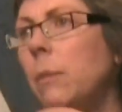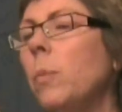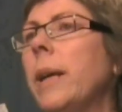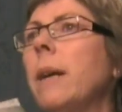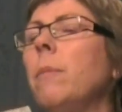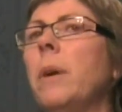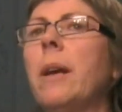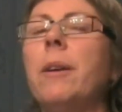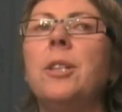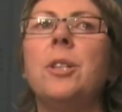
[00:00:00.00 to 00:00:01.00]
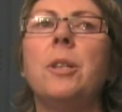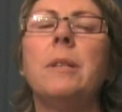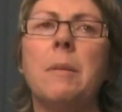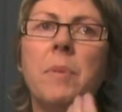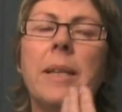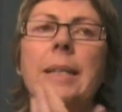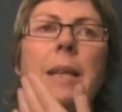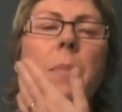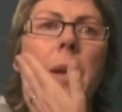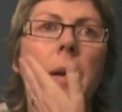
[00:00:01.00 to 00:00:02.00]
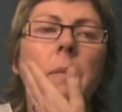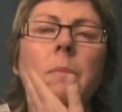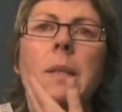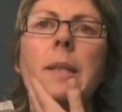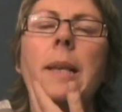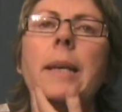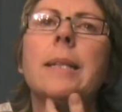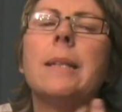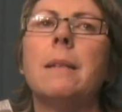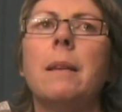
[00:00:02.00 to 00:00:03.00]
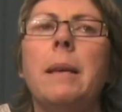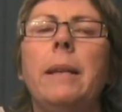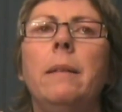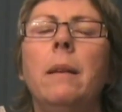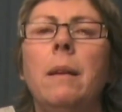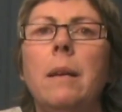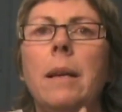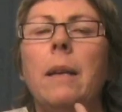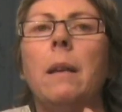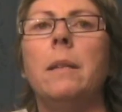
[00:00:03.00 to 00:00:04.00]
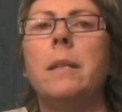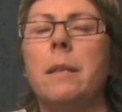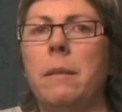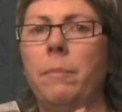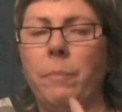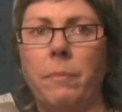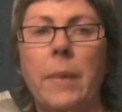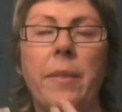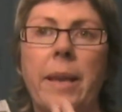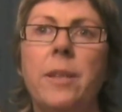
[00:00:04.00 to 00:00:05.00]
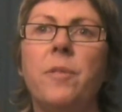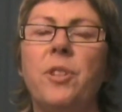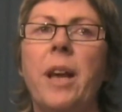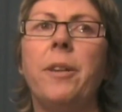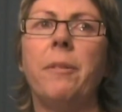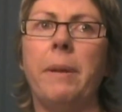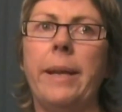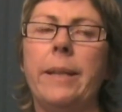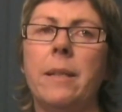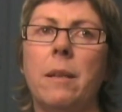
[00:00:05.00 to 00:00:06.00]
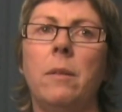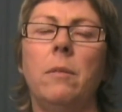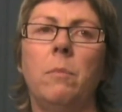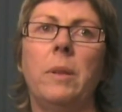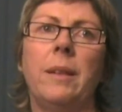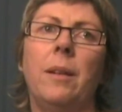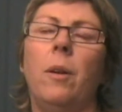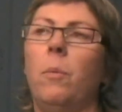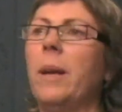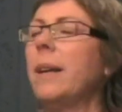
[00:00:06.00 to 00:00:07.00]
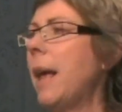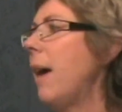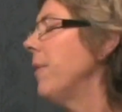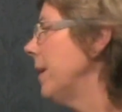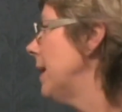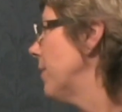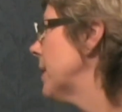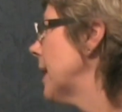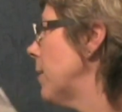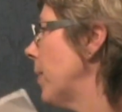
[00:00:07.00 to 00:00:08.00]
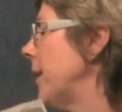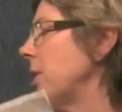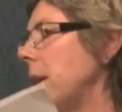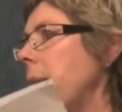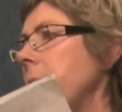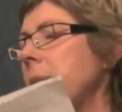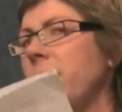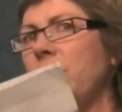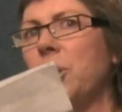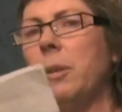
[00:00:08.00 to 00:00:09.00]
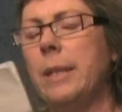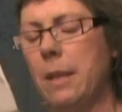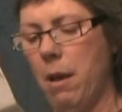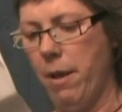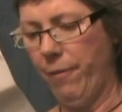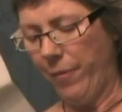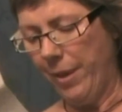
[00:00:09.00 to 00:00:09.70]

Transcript: We're going to do something similar to this in London at the end of January, so we're going to have another celebration like this with Julie's love.